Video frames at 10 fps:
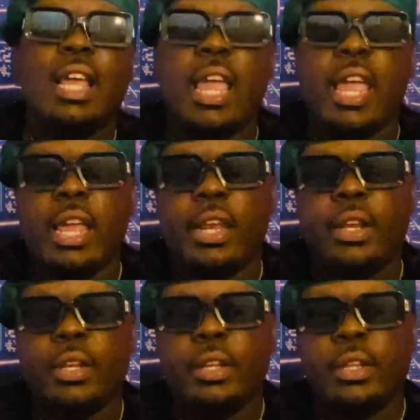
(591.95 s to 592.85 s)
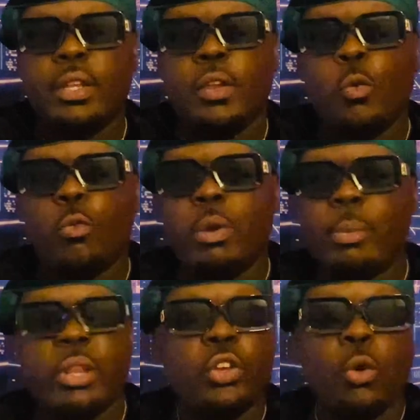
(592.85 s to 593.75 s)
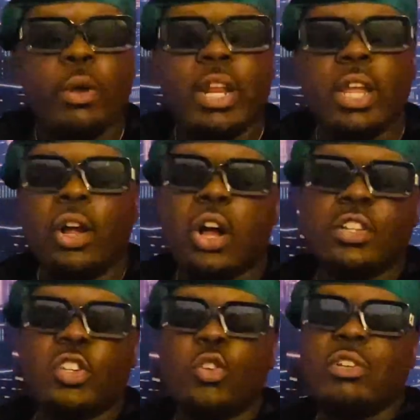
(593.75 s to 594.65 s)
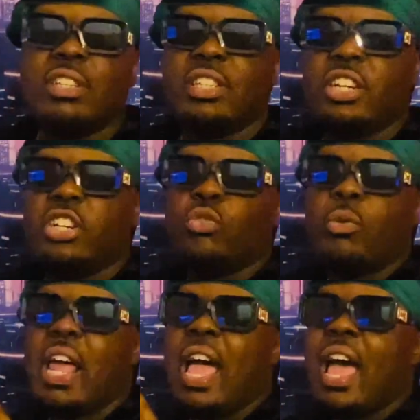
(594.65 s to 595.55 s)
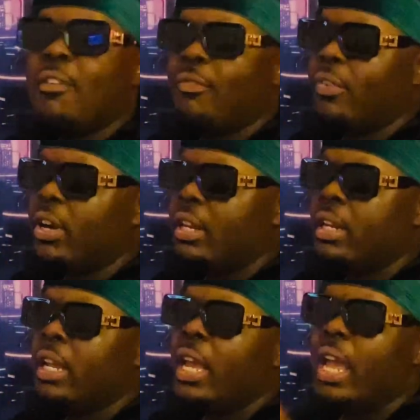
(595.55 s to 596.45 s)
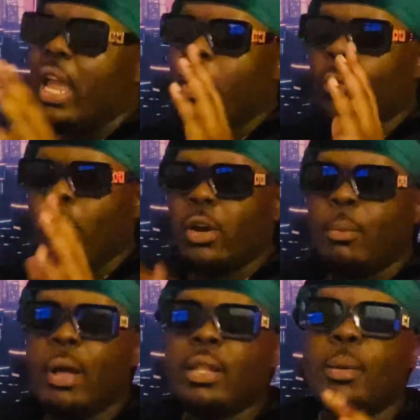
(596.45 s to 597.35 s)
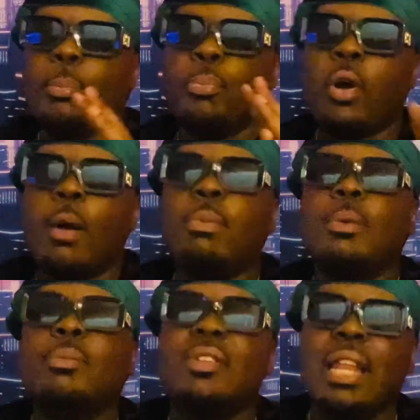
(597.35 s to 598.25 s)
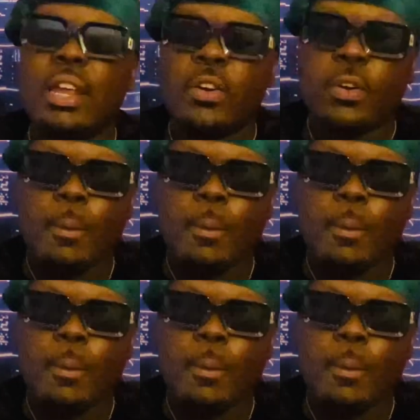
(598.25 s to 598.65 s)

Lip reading: And women don't want to hear consequences. They just want to have fun and worry about the problems later.